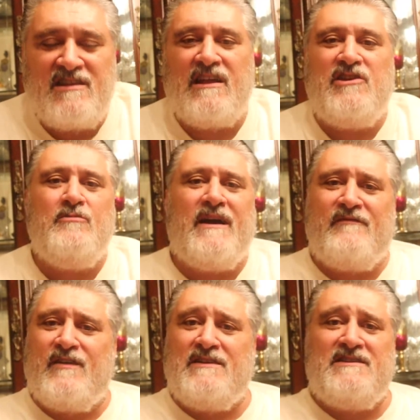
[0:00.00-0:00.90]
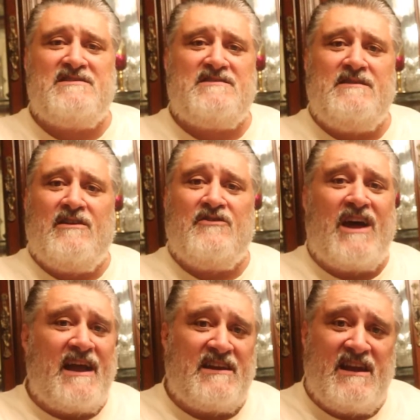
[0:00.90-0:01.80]
Now, you might find this, you know,
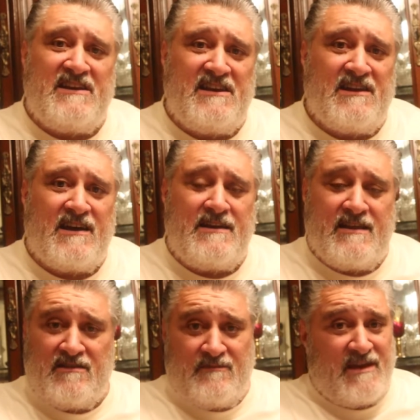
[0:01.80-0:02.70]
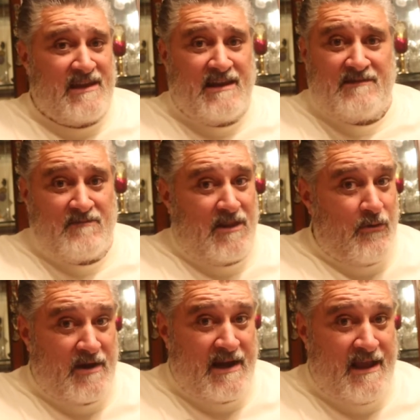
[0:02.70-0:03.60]
nine ninety-nine. Hell, you might get it
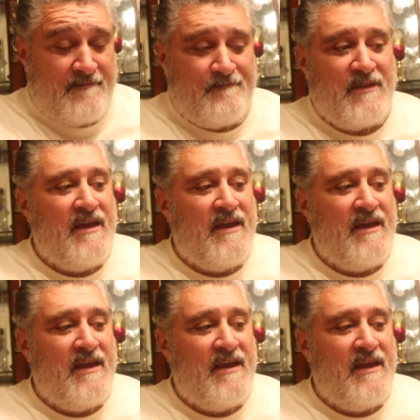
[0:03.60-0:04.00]
lower than that.